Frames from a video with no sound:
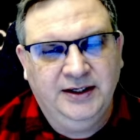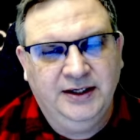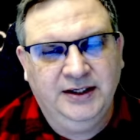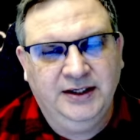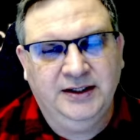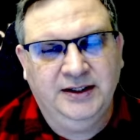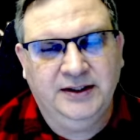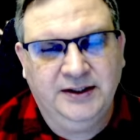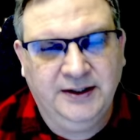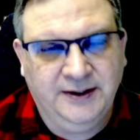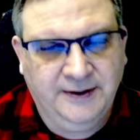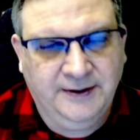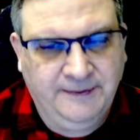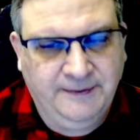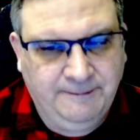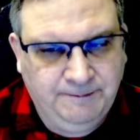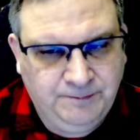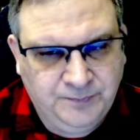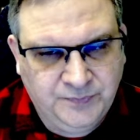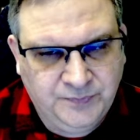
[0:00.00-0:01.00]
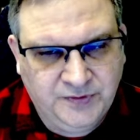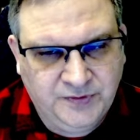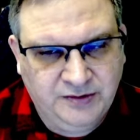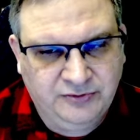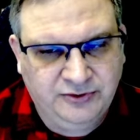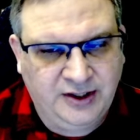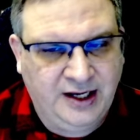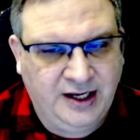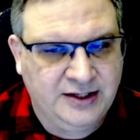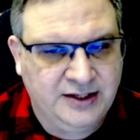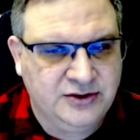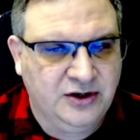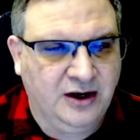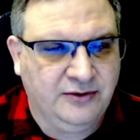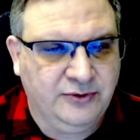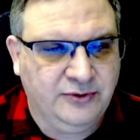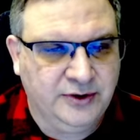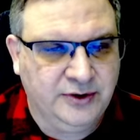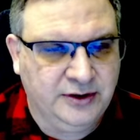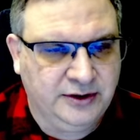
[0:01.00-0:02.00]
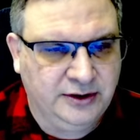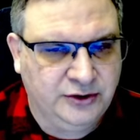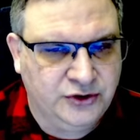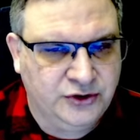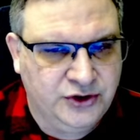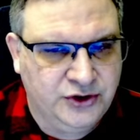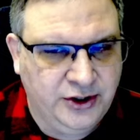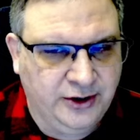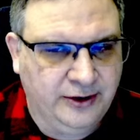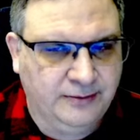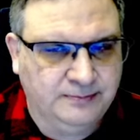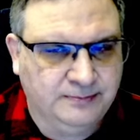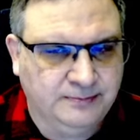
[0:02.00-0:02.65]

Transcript: and flies off with a little chitter.